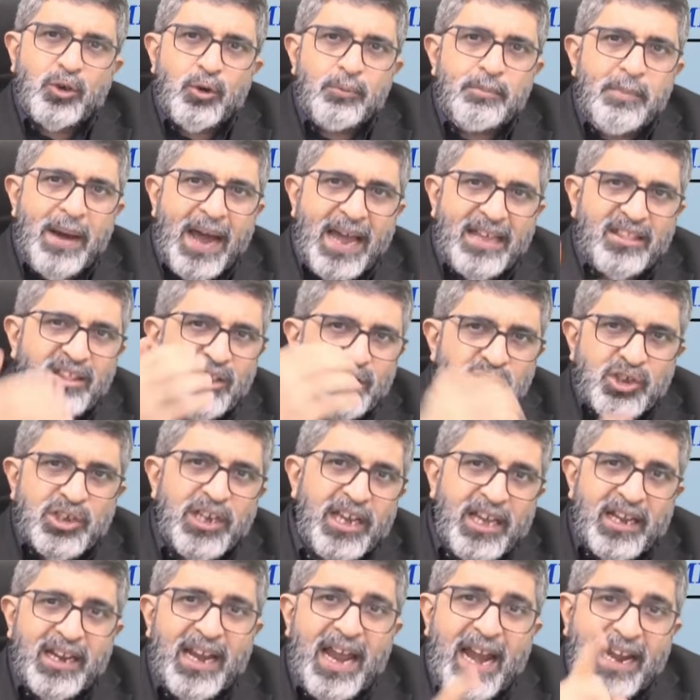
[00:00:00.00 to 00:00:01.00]
to buy the
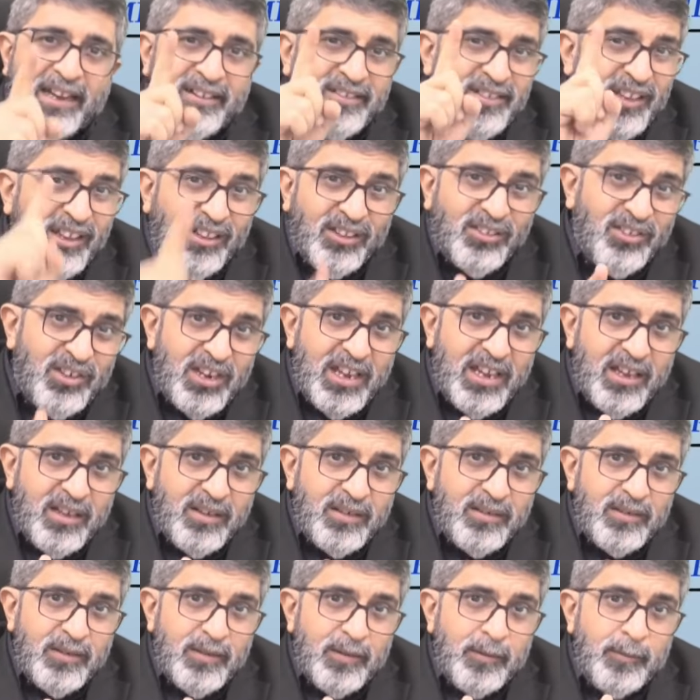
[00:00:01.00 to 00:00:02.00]
share at 60.
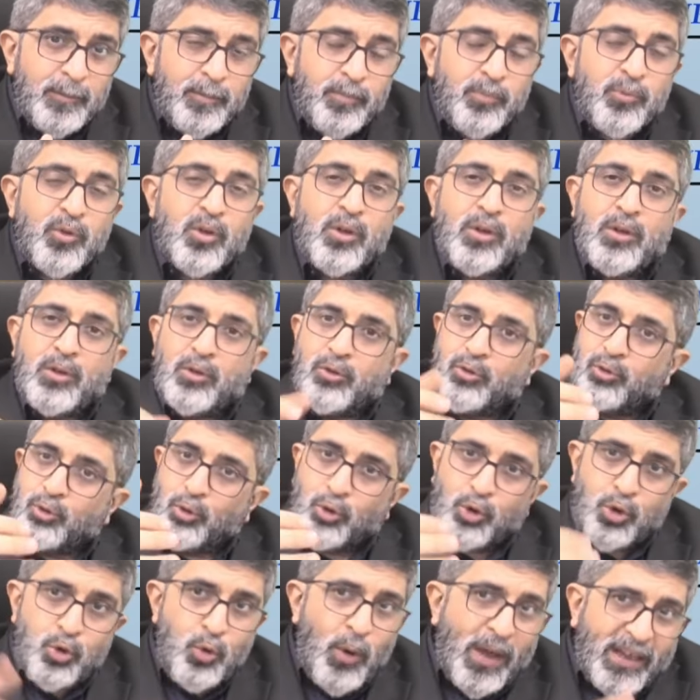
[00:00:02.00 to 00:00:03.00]
So
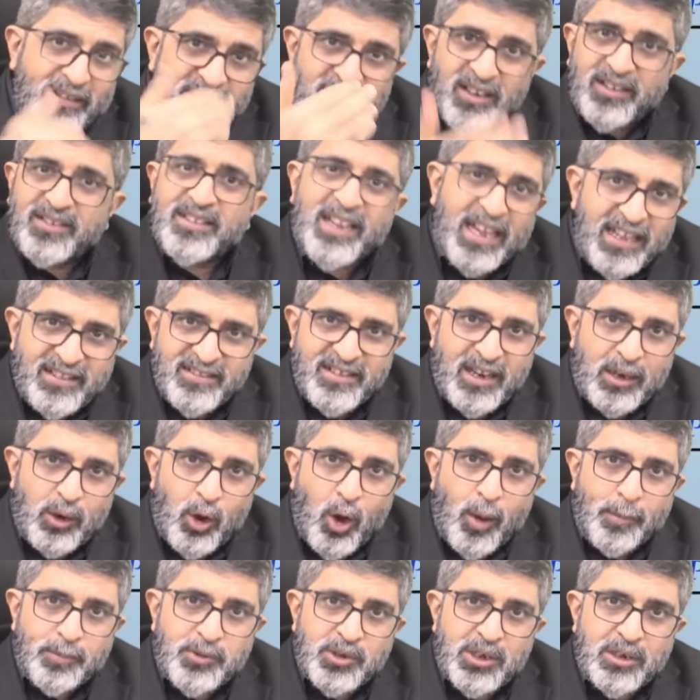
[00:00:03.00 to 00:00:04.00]
you exercise that
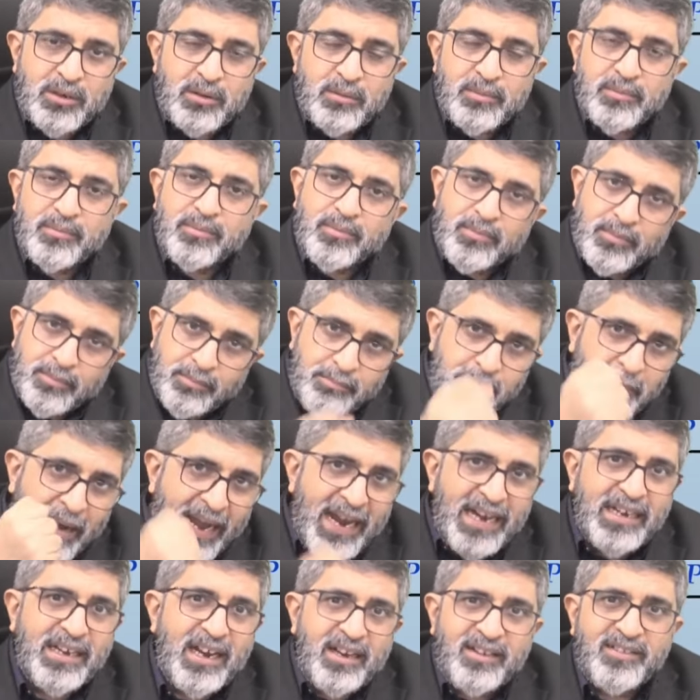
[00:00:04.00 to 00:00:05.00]
option, buy
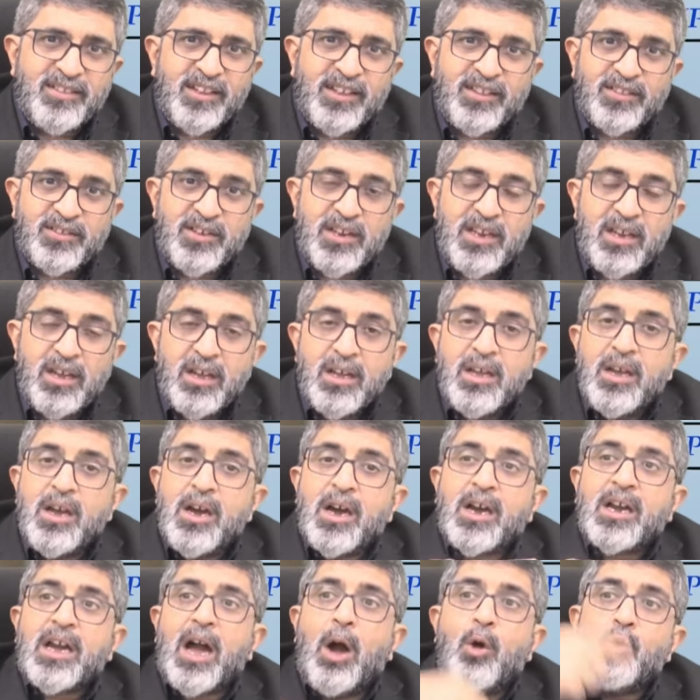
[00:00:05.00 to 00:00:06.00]
it at 60.
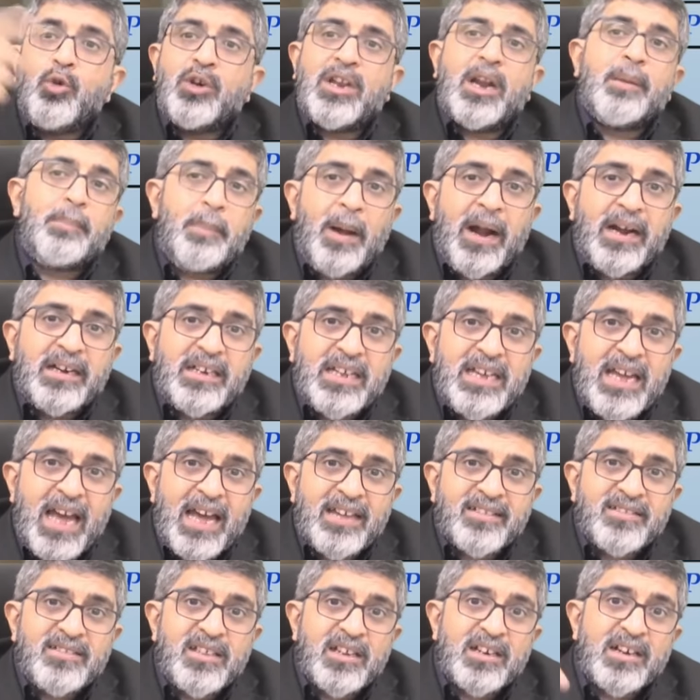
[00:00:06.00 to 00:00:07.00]
Counterparty
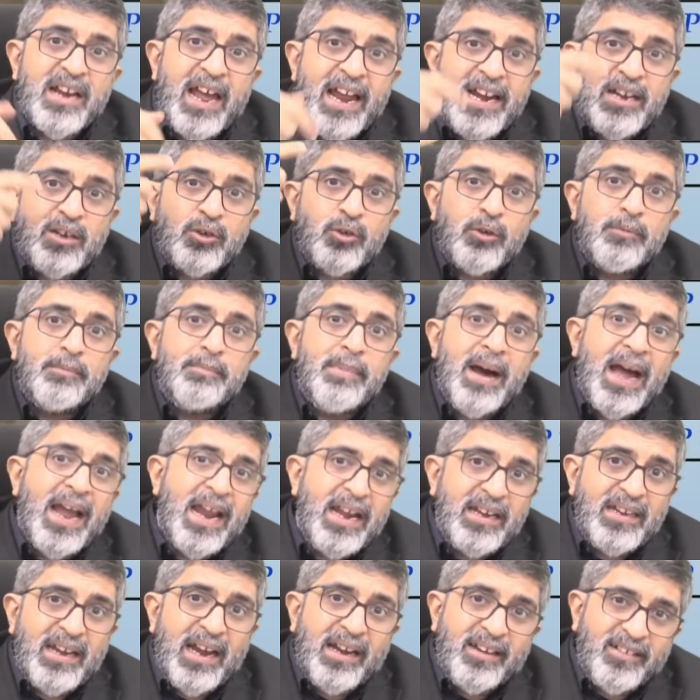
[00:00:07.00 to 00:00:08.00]
has the right to buy
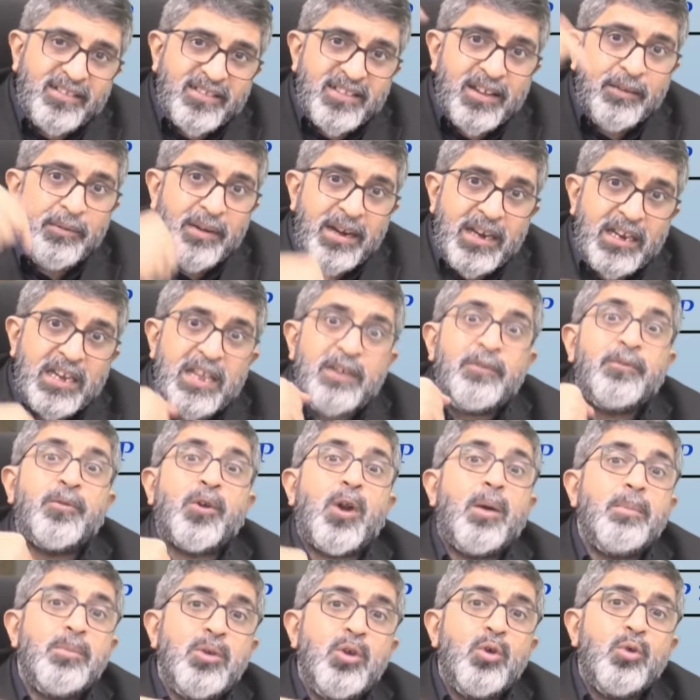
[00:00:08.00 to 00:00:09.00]
it at 70
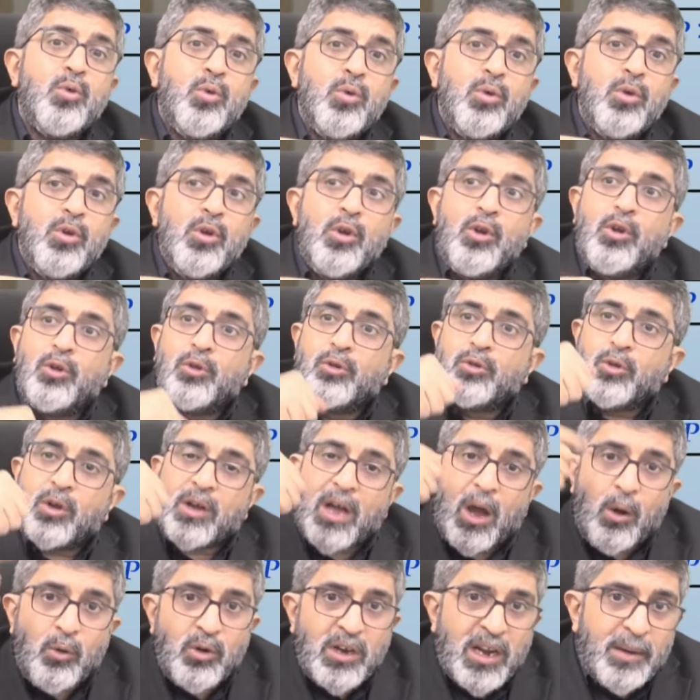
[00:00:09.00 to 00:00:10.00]
from you. So
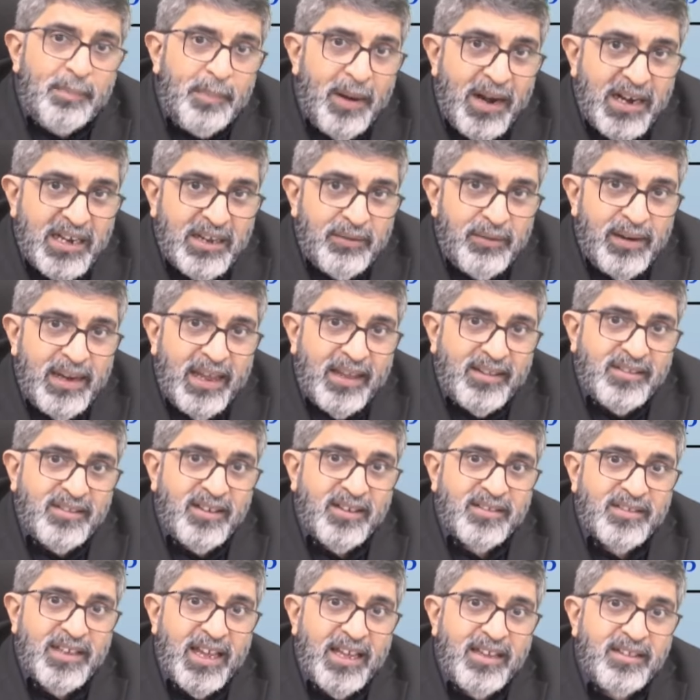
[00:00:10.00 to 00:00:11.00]
counterparty will
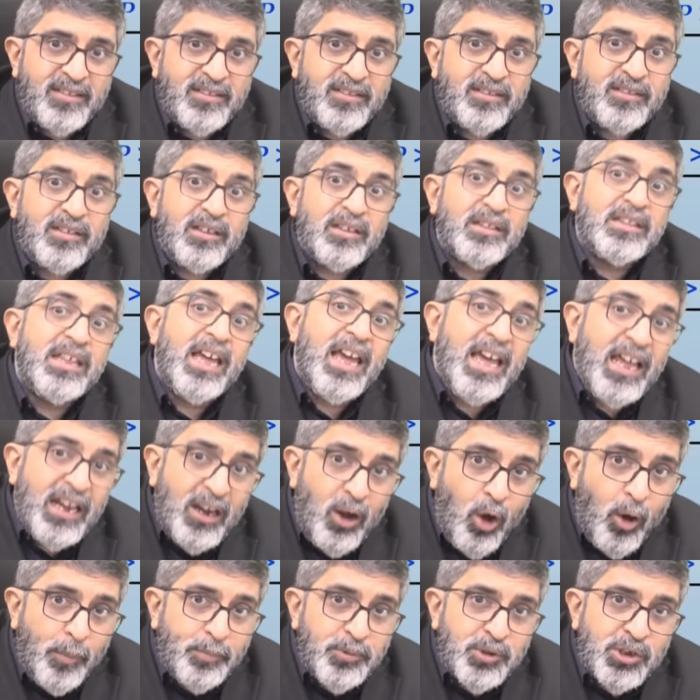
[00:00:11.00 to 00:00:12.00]
exercise their
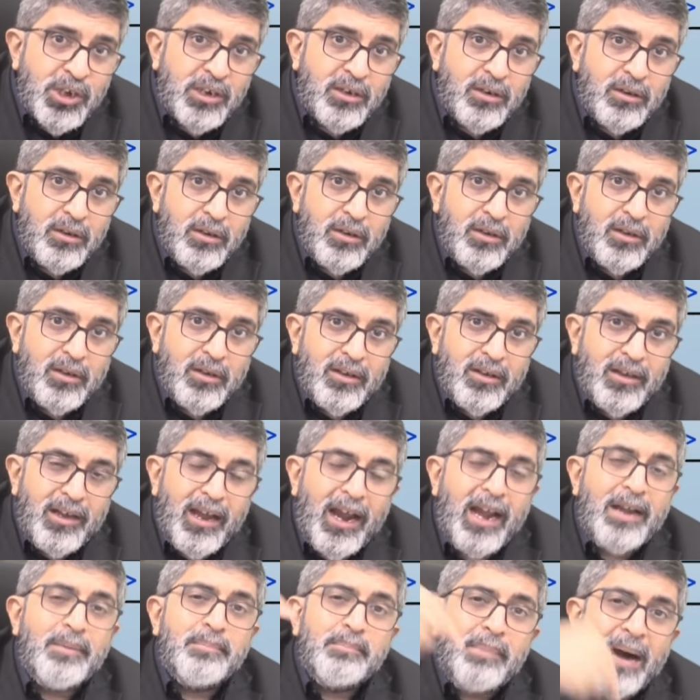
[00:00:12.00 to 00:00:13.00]
option
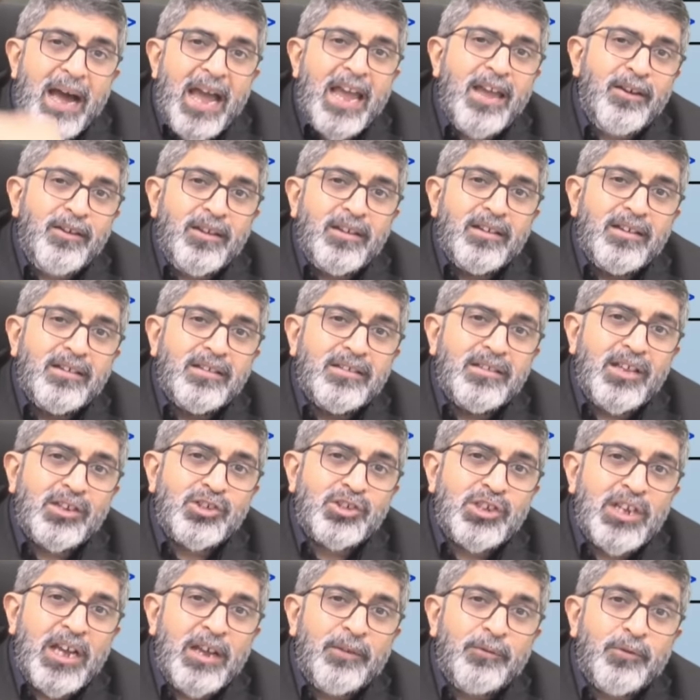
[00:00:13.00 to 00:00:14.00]
and buy the
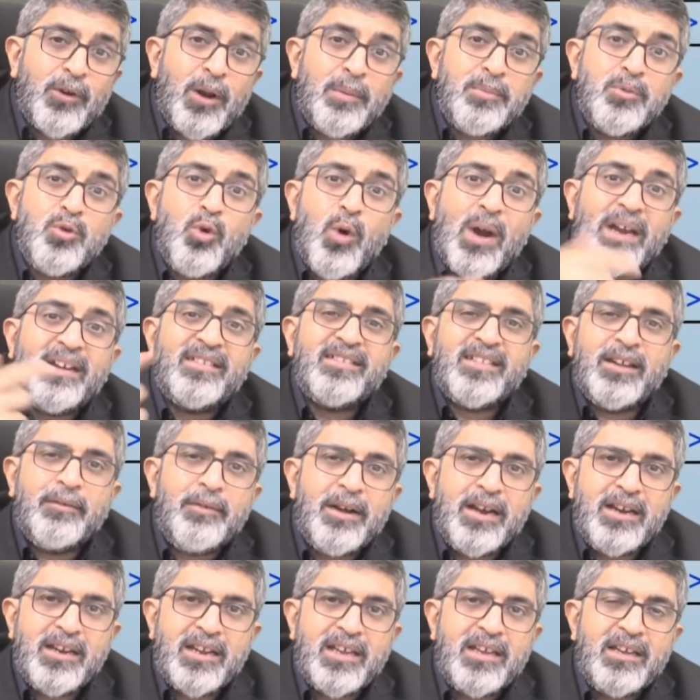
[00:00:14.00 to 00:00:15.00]
share from you at
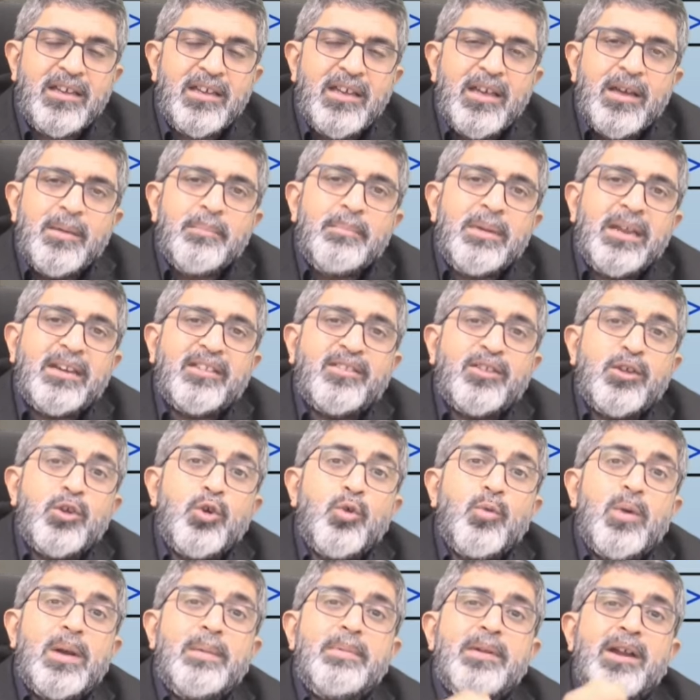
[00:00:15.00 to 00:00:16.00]
70, means you
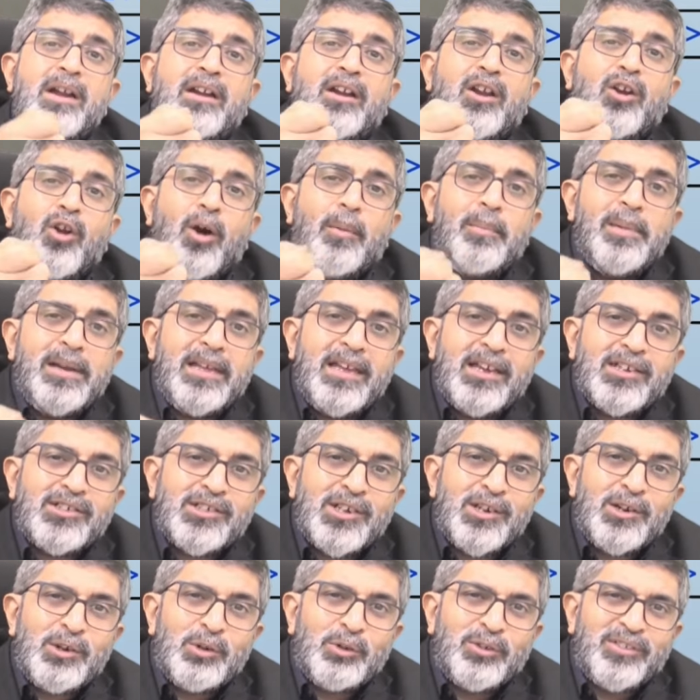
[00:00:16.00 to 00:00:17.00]
will be under
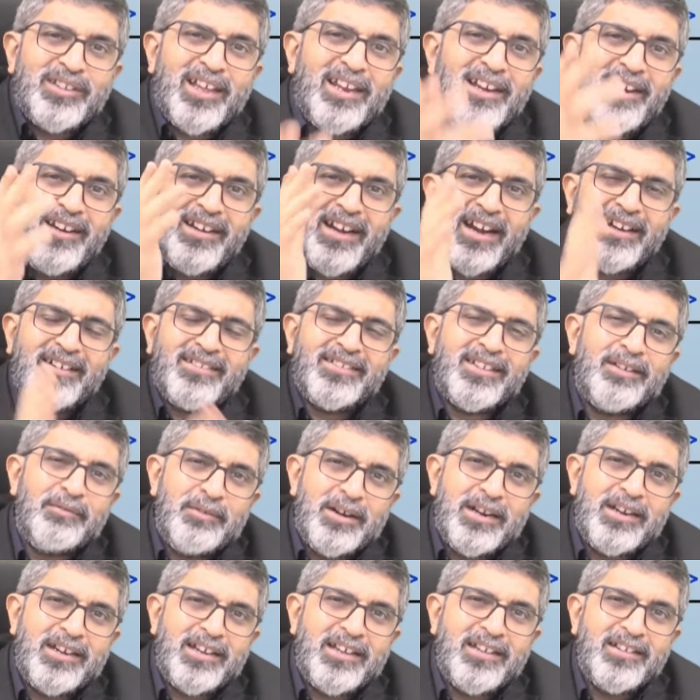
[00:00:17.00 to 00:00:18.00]
obligation to sell it at
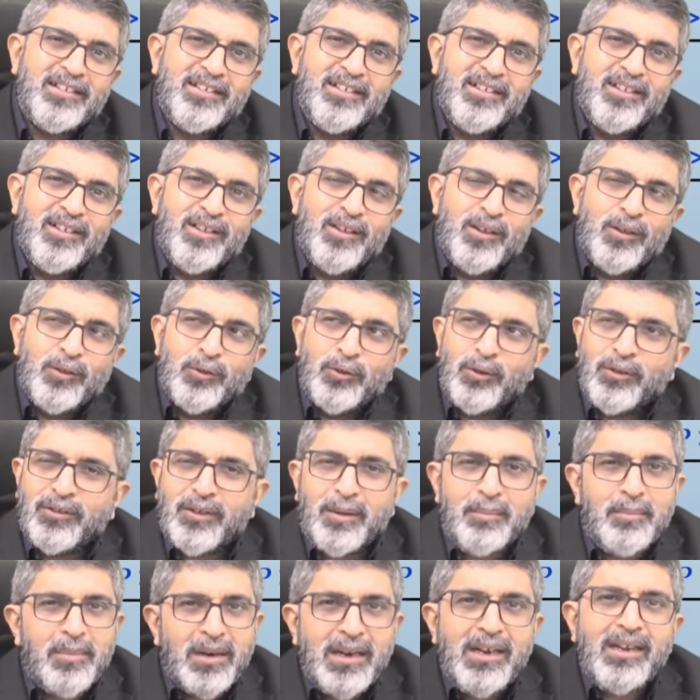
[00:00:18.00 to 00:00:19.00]
70. So
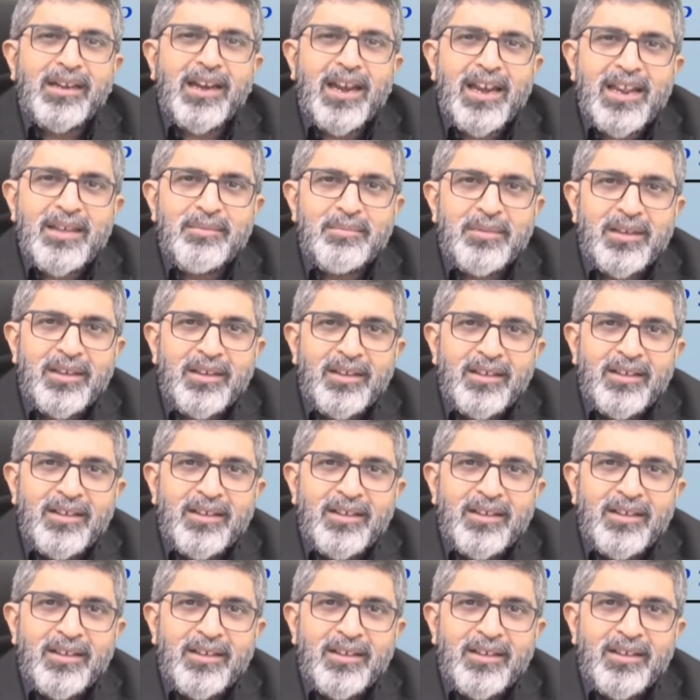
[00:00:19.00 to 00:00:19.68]
somebody telling me